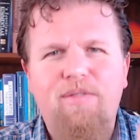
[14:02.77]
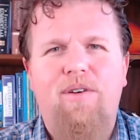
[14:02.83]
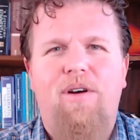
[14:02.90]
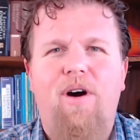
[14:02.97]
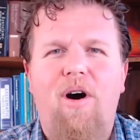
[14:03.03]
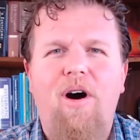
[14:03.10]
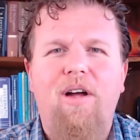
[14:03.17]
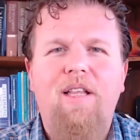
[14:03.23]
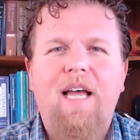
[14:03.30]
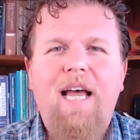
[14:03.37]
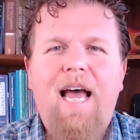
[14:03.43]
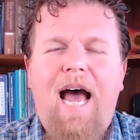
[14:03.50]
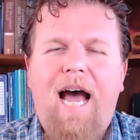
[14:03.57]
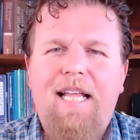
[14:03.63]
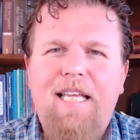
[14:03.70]
God
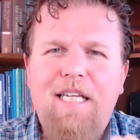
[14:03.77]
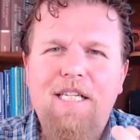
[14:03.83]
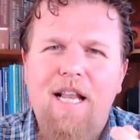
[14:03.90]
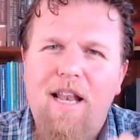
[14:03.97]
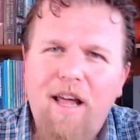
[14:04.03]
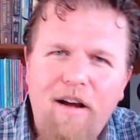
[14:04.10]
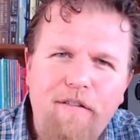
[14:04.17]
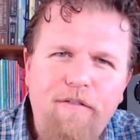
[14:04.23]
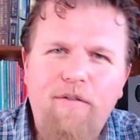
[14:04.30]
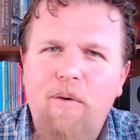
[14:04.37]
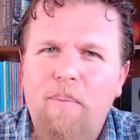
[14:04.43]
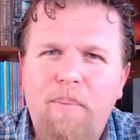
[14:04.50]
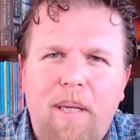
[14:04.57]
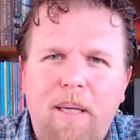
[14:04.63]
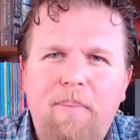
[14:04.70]
and His love for
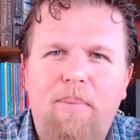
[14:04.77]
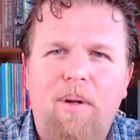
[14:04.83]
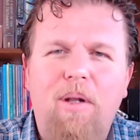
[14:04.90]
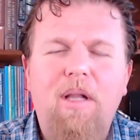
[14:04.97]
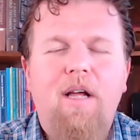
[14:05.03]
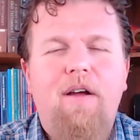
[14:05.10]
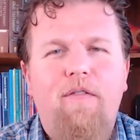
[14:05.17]
people